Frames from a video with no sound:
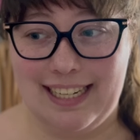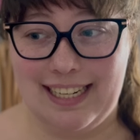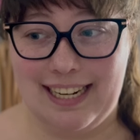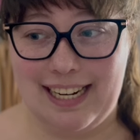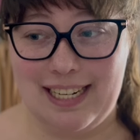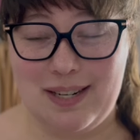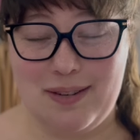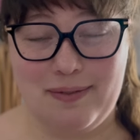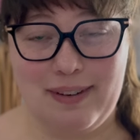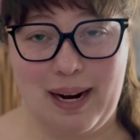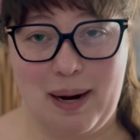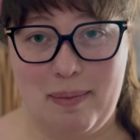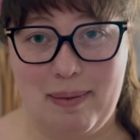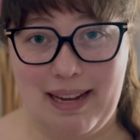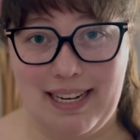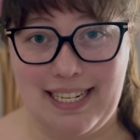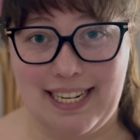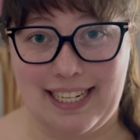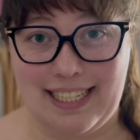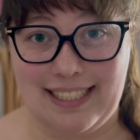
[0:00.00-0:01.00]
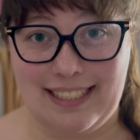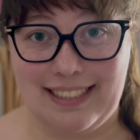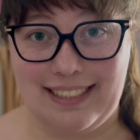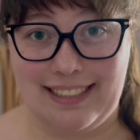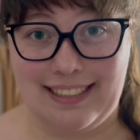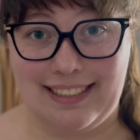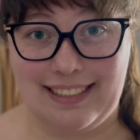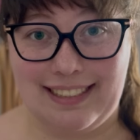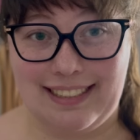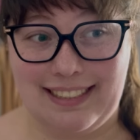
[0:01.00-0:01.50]
I don't recommend it.
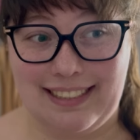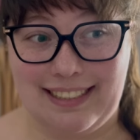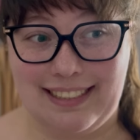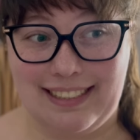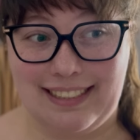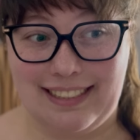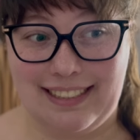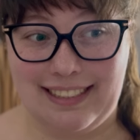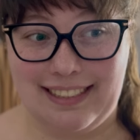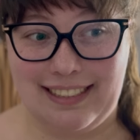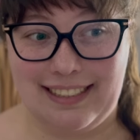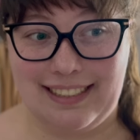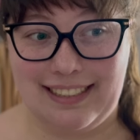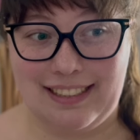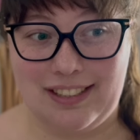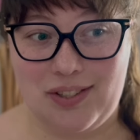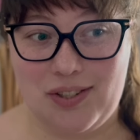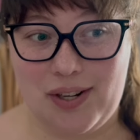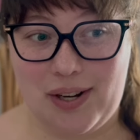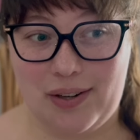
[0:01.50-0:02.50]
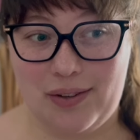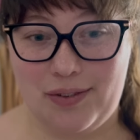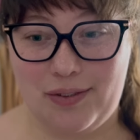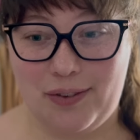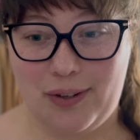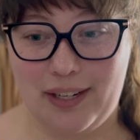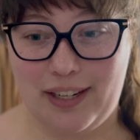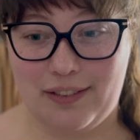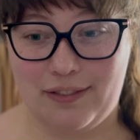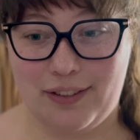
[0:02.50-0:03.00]
Try to
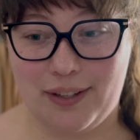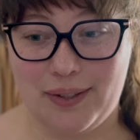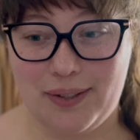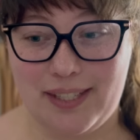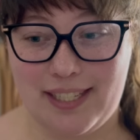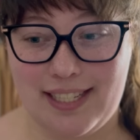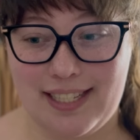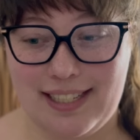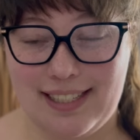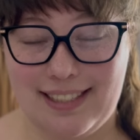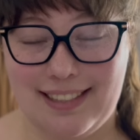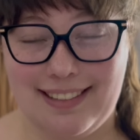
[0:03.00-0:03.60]
avoid it, folks.